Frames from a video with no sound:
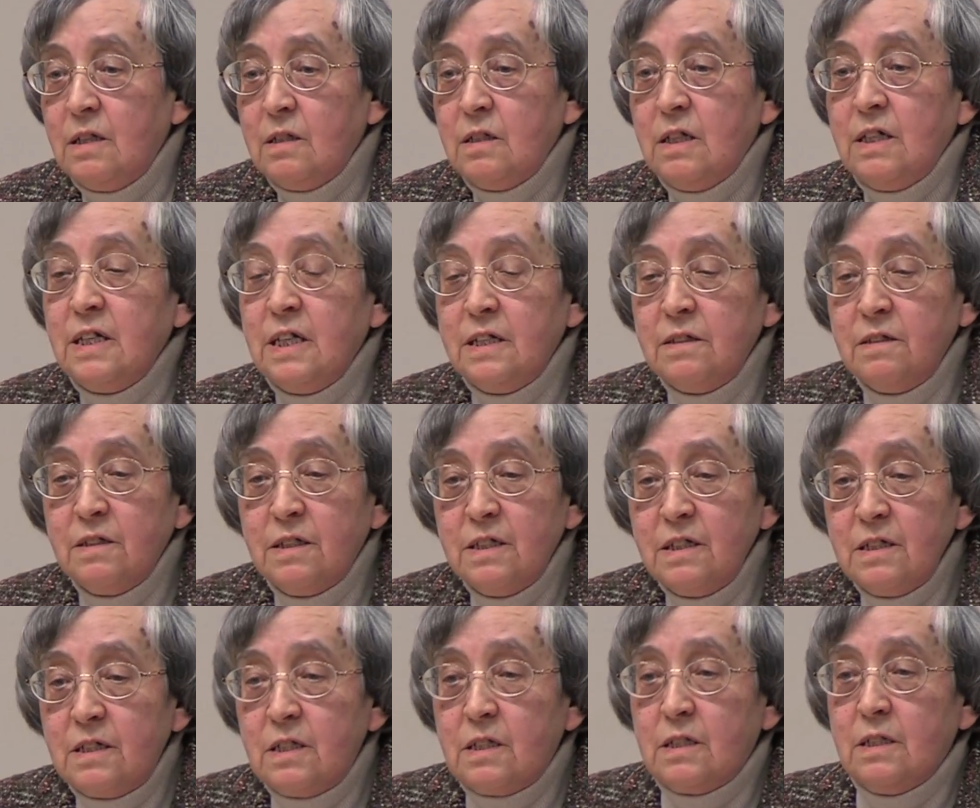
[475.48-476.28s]
And
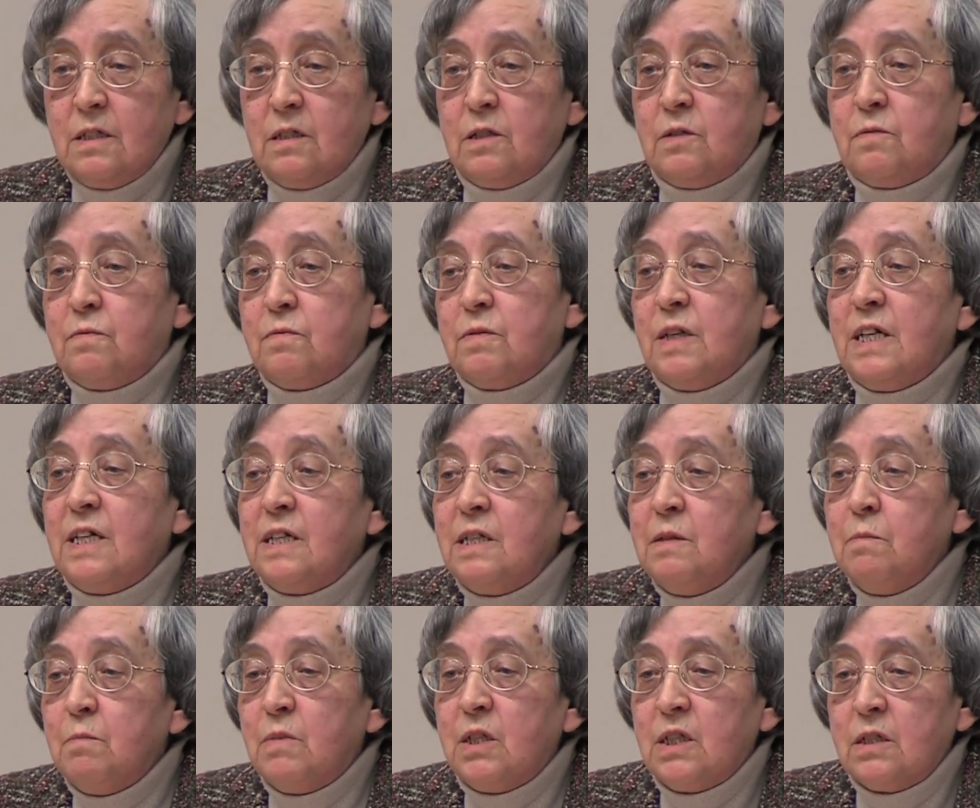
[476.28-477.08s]
this is
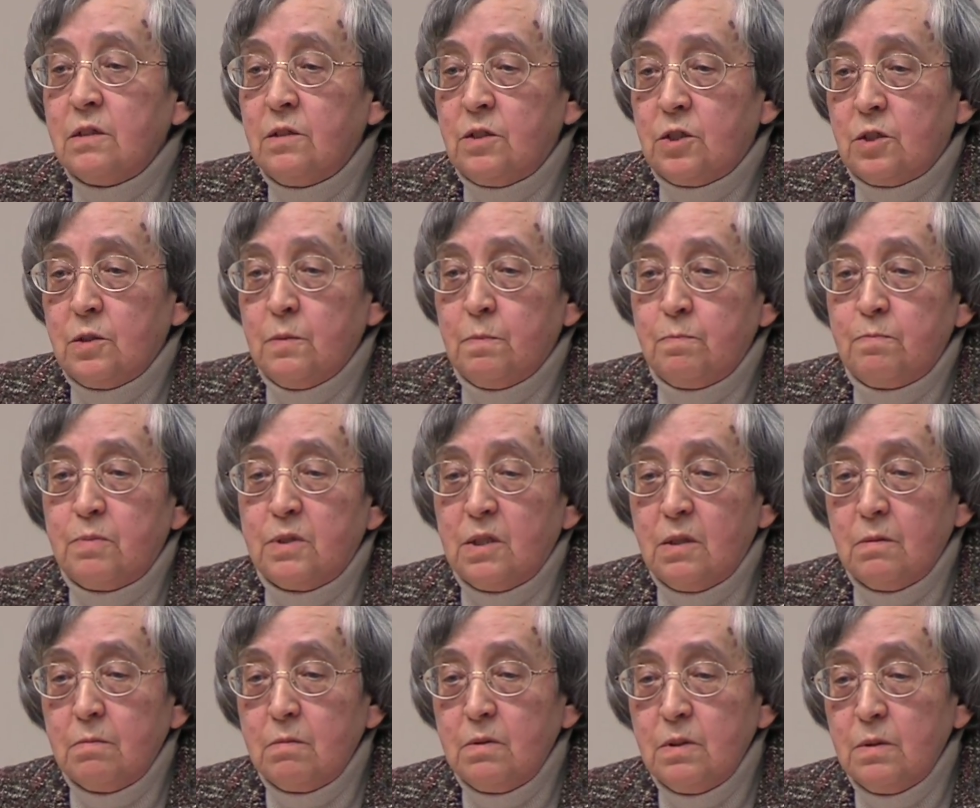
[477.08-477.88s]
very much a
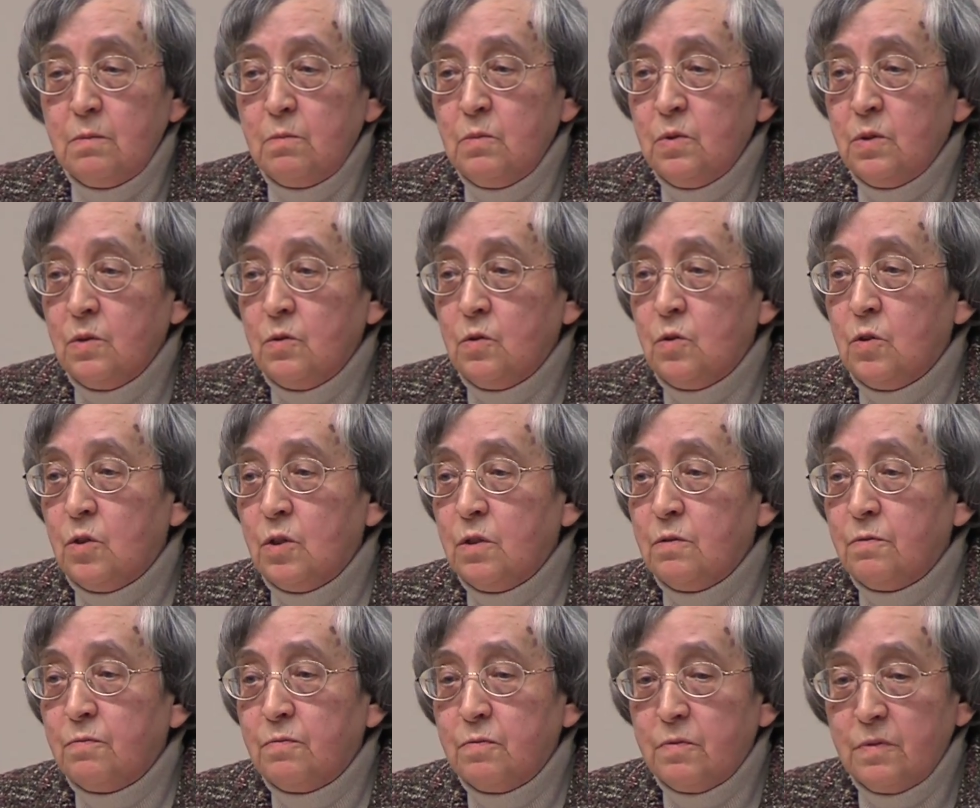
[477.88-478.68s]
problem
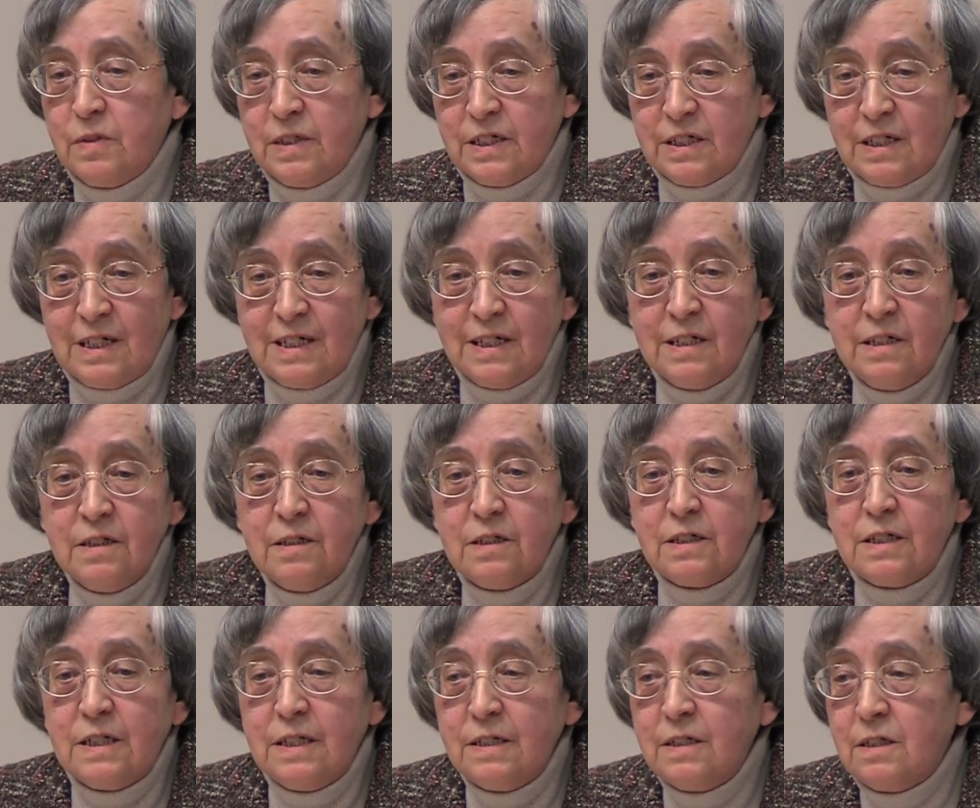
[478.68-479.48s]
of the
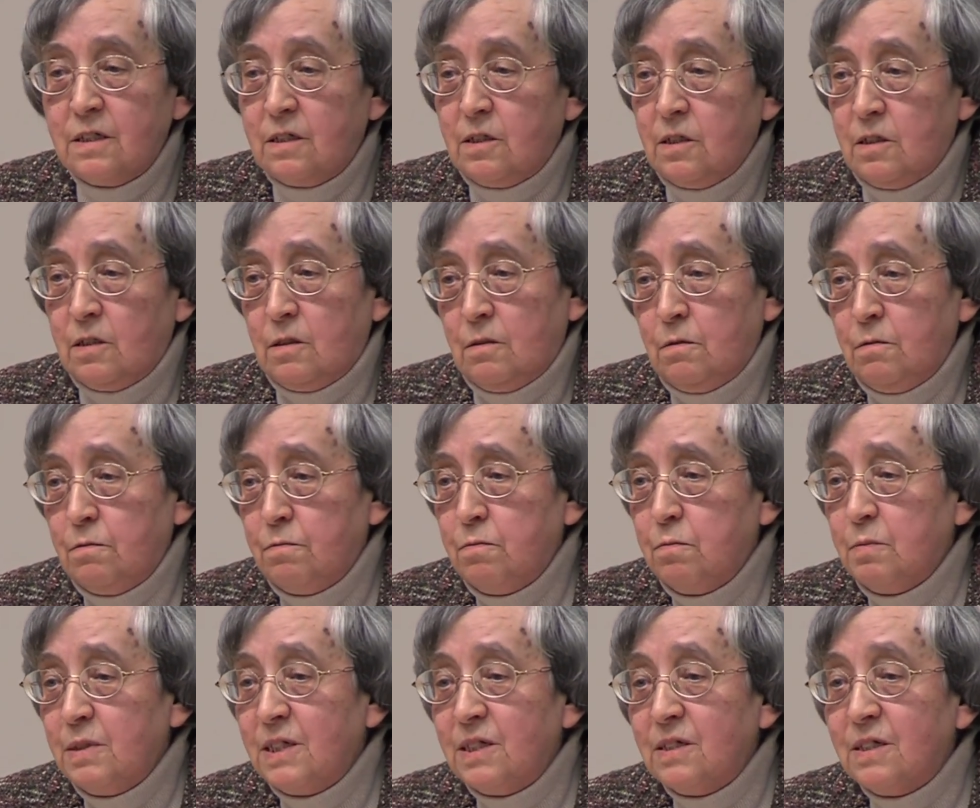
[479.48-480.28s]
country itself,
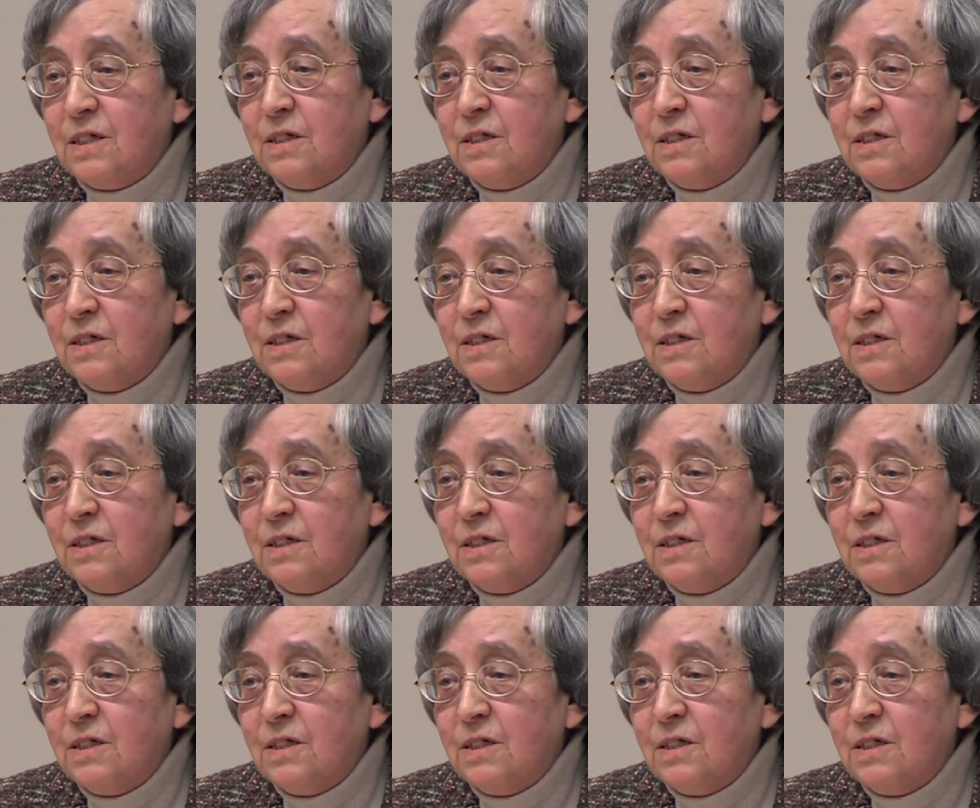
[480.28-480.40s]
but it